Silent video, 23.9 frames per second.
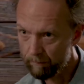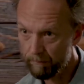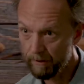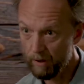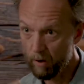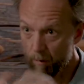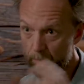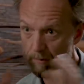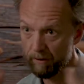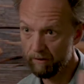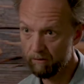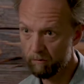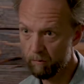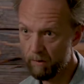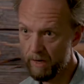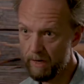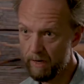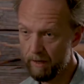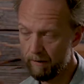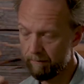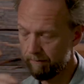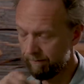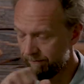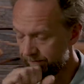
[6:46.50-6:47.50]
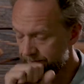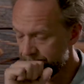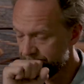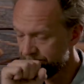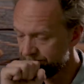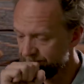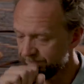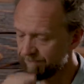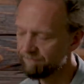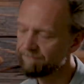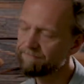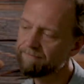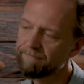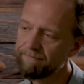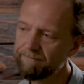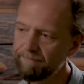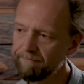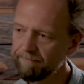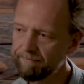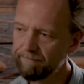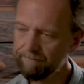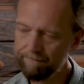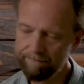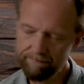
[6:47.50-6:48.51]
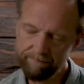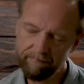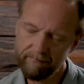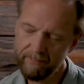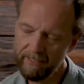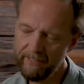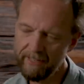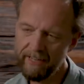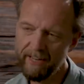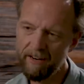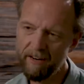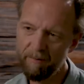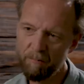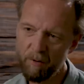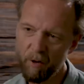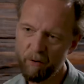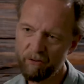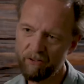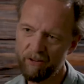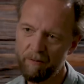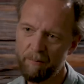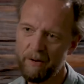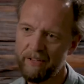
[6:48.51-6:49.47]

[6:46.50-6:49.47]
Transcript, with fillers: be open as well. I get emotional